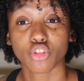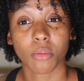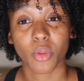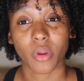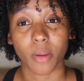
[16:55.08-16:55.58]

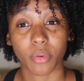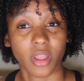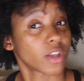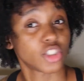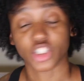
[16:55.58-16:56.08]
Normally when I put
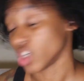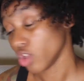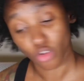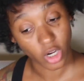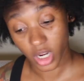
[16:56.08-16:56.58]
like a
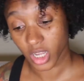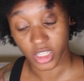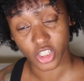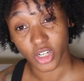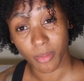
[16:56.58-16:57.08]
gel or a
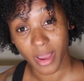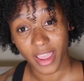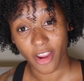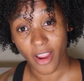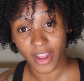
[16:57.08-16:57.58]
custard in my
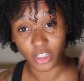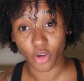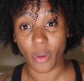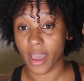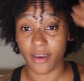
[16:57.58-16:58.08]
hair, I
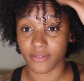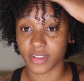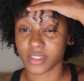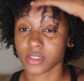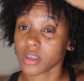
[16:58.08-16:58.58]
don't have
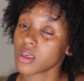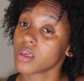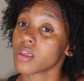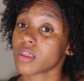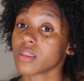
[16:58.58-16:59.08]
this
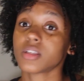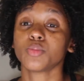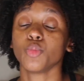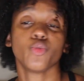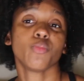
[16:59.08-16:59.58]

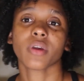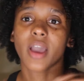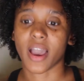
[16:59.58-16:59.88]
this movement.